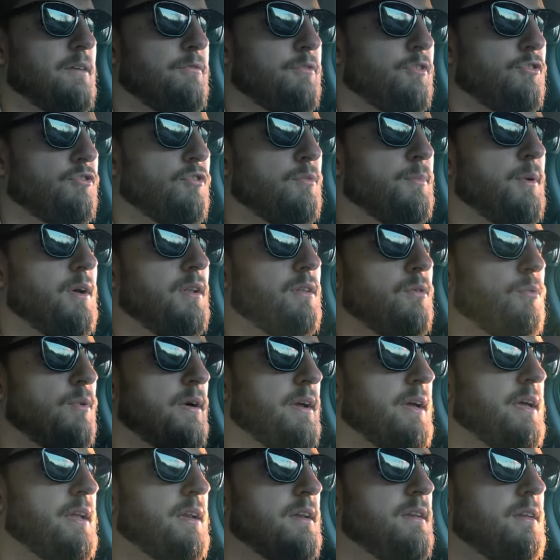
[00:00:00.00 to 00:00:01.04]
if we zoom all the
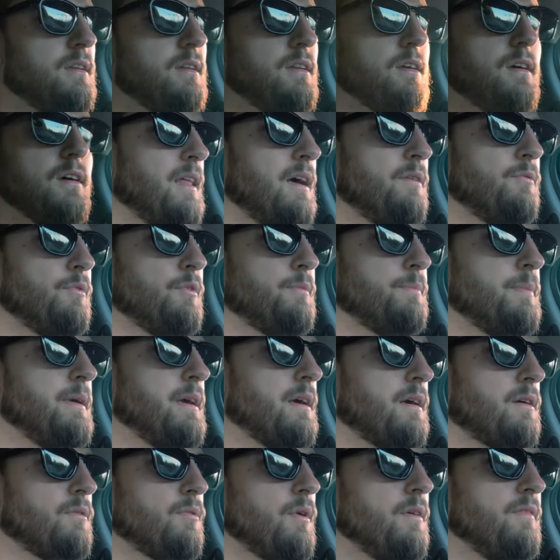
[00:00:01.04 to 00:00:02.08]
way in, that would be
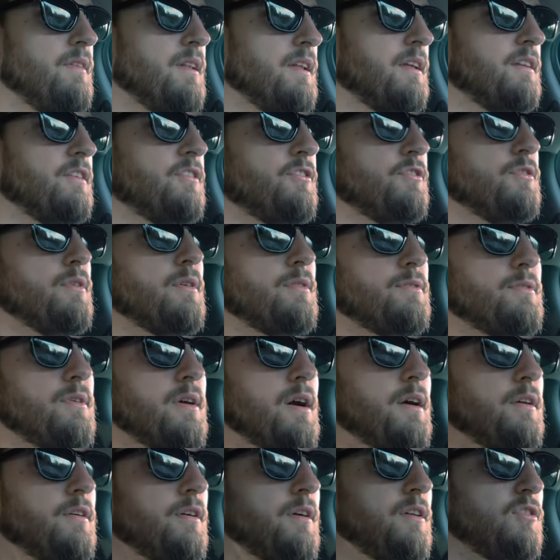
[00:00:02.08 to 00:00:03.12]
equivalent to a
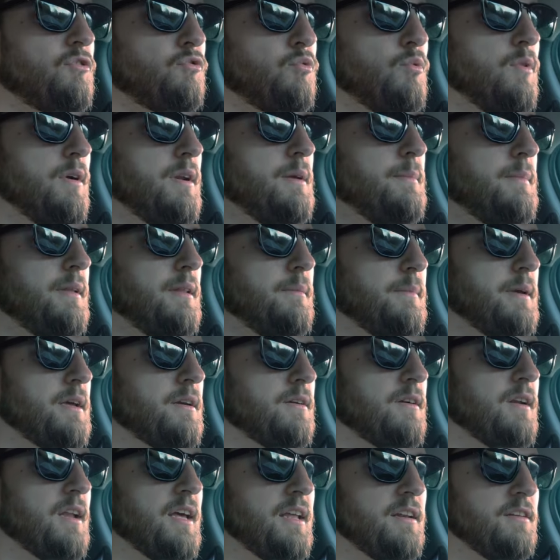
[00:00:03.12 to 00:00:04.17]
320
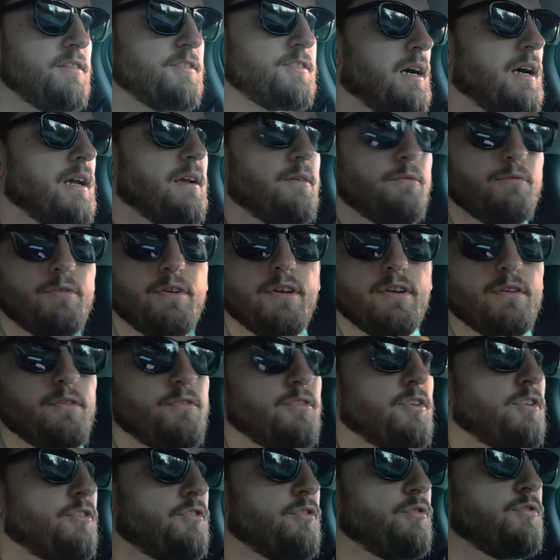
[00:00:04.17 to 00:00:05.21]
millimeter lens. And if we
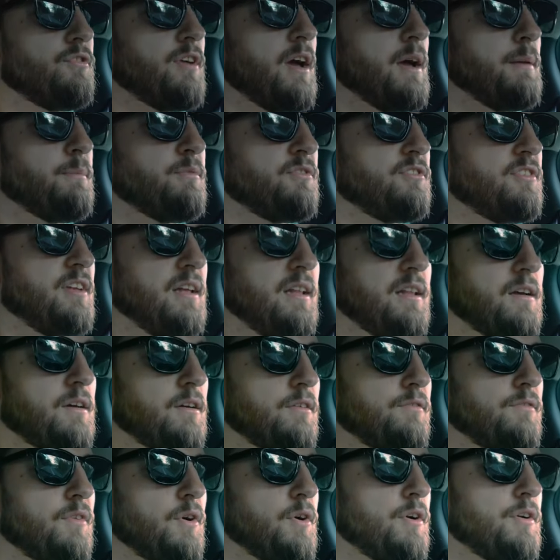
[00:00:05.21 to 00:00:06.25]
use a two times
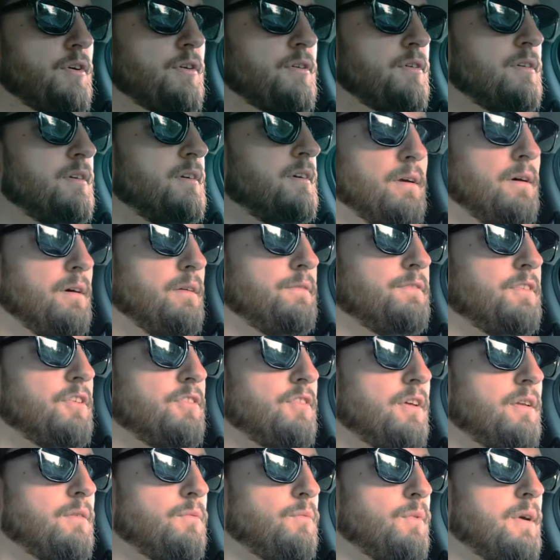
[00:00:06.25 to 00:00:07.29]
teleconverter, all of a
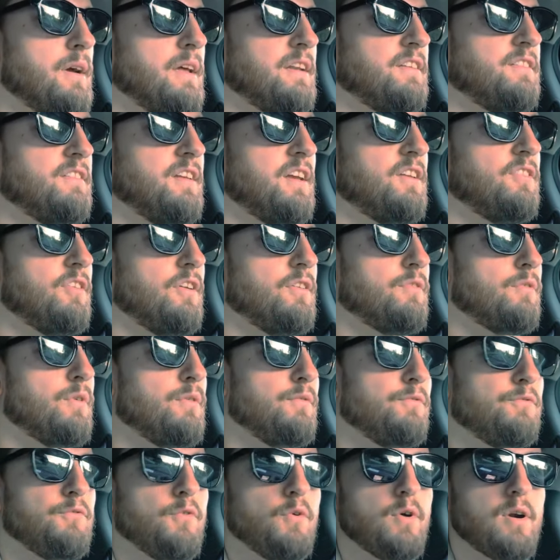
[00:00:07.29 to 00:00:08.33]
sudden we have
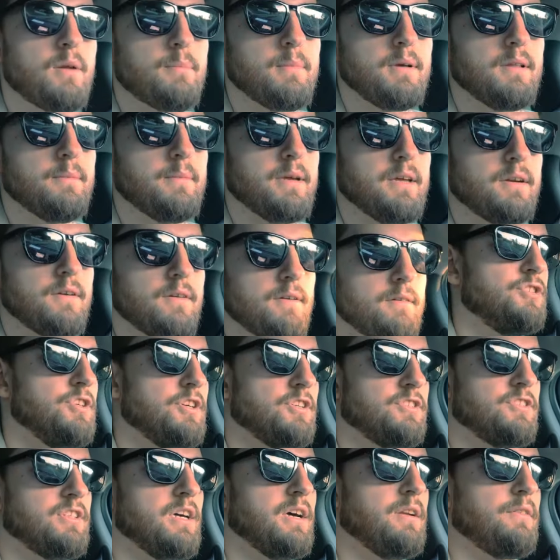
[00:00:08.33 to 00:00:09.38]
640 millimeter
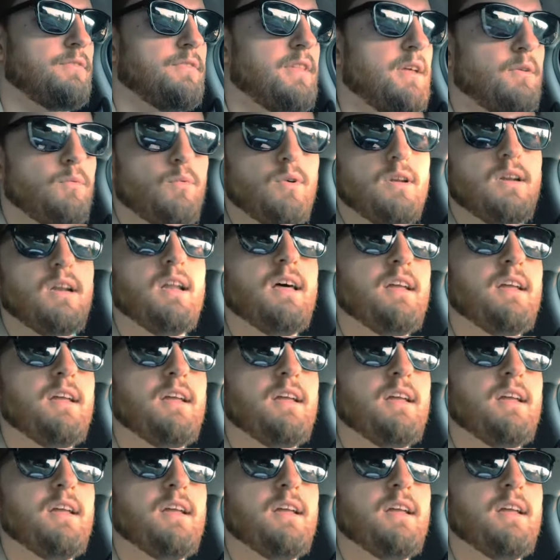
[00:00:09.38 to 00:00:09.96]
just out of that one